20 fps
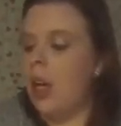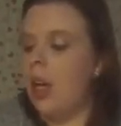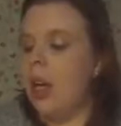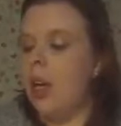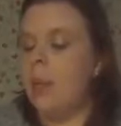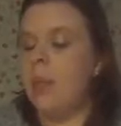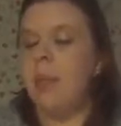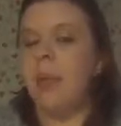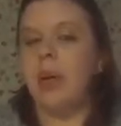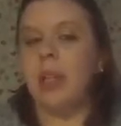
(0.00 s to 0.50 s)

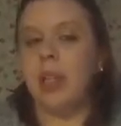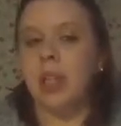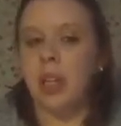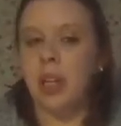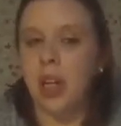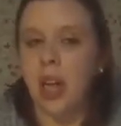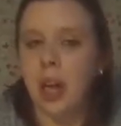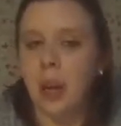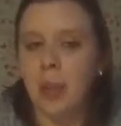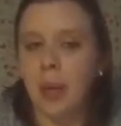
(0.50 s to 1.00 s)
put their
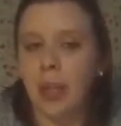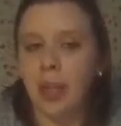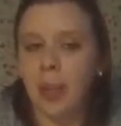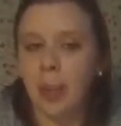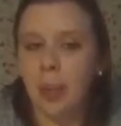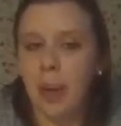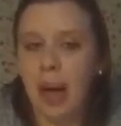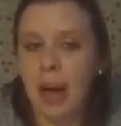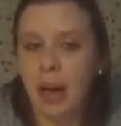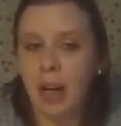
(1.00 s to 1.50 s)
name on the
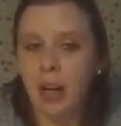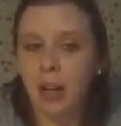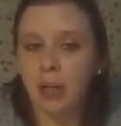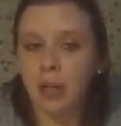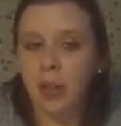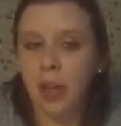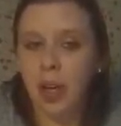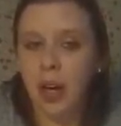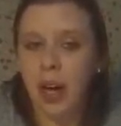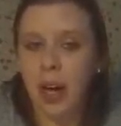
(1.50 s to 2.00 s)
back of
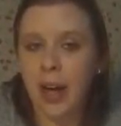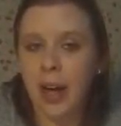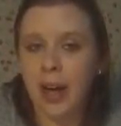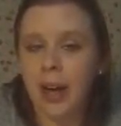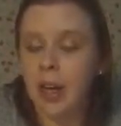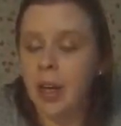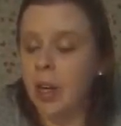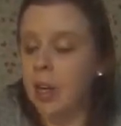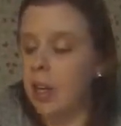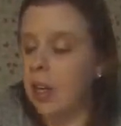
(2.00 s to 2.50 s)
their
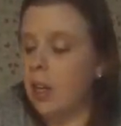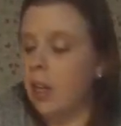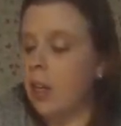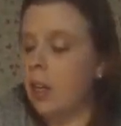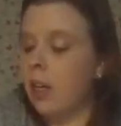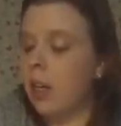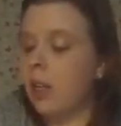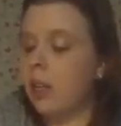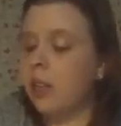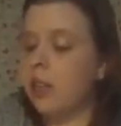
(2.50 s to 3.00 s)
egg,
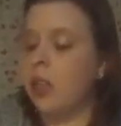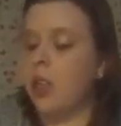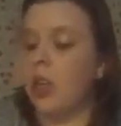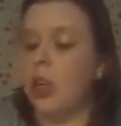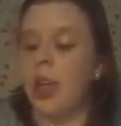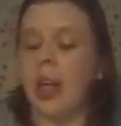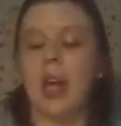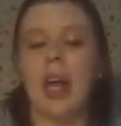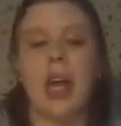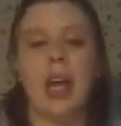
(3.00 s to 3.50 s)
so you
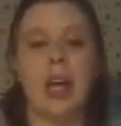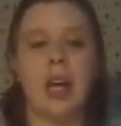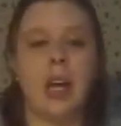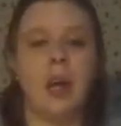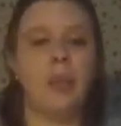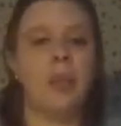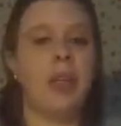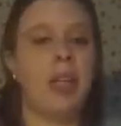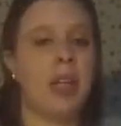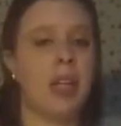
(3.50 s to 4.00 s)
can hang it
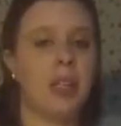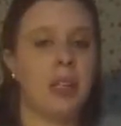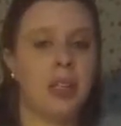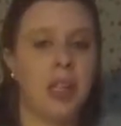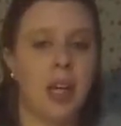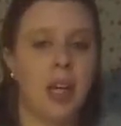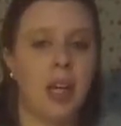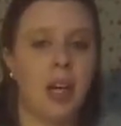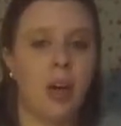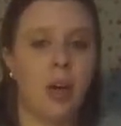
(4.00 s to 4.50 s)
up and they can
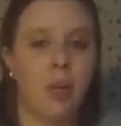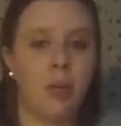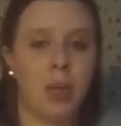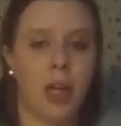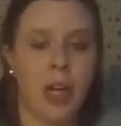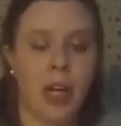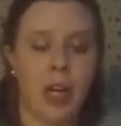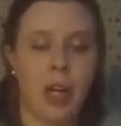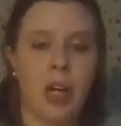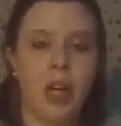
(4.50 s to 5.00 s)
take it home
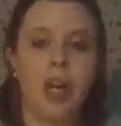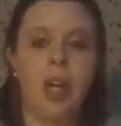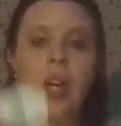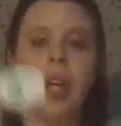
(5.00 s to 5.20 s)
later.